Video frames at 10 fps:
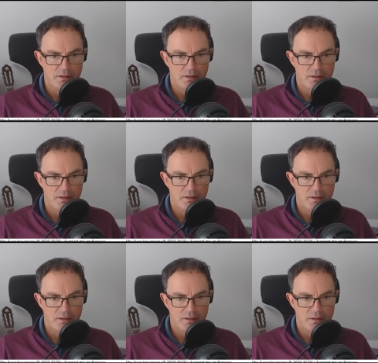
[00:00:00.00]

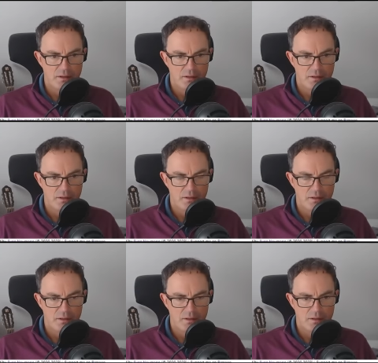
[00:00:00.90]

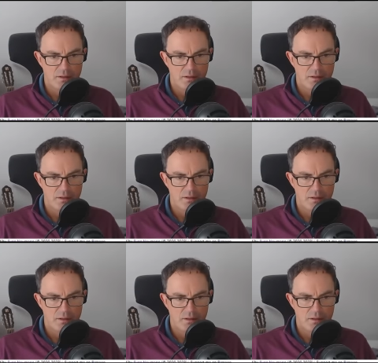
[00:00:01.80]

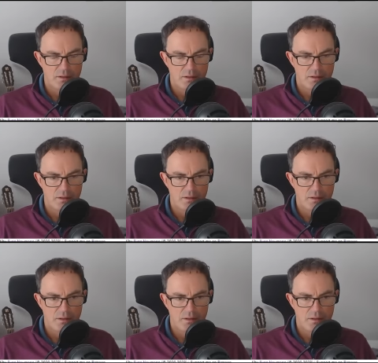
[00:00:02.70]
No one is speaking in this clip.